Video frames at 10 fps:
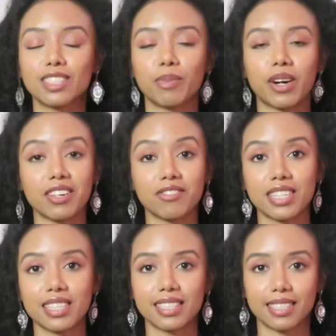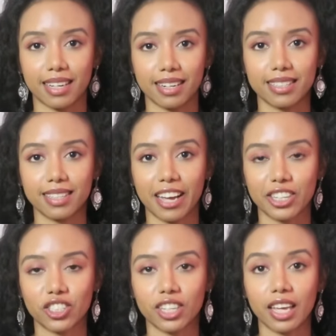It's part of this series
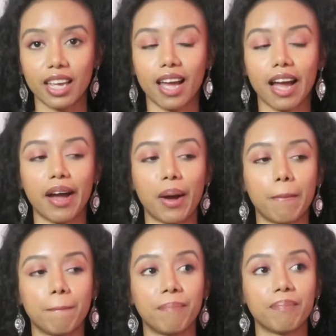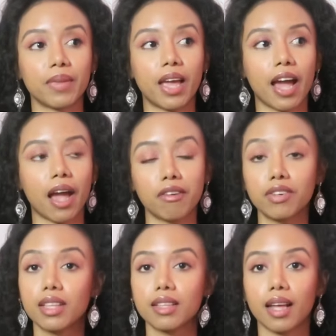actually. Um,
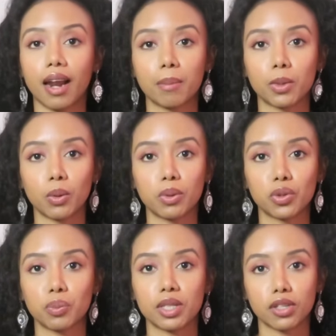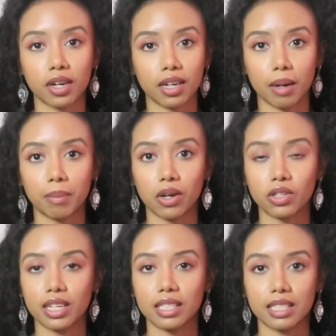everything that I'm going to be talking
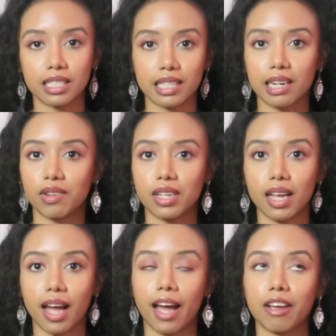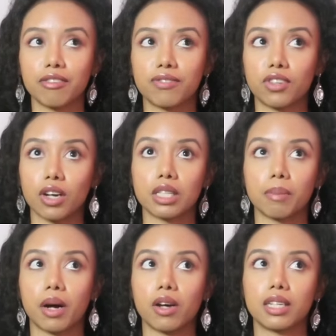about in this series i talked
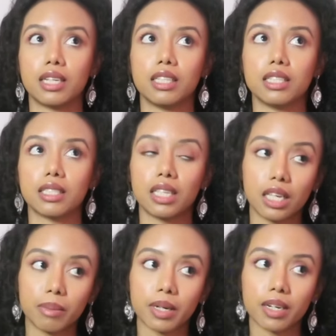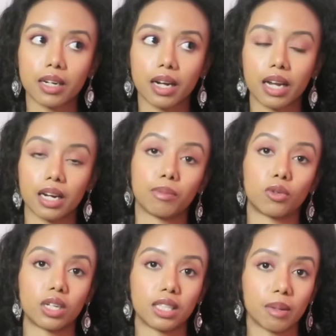about in this ebook in a
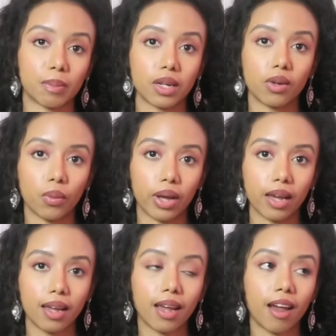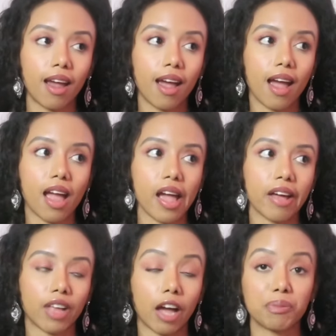more deeply way
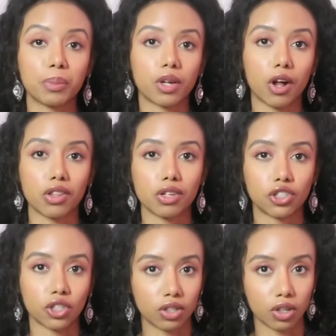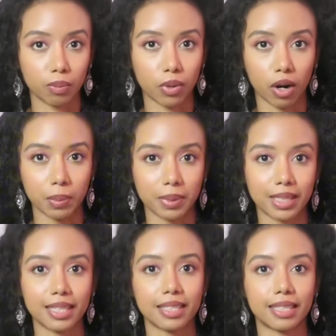and i put all the journal prompts
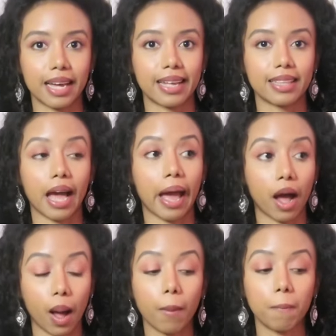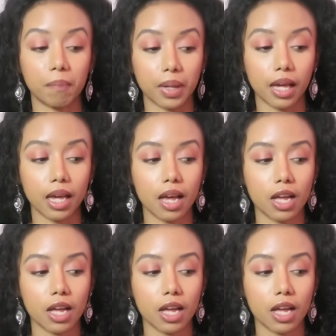that helped me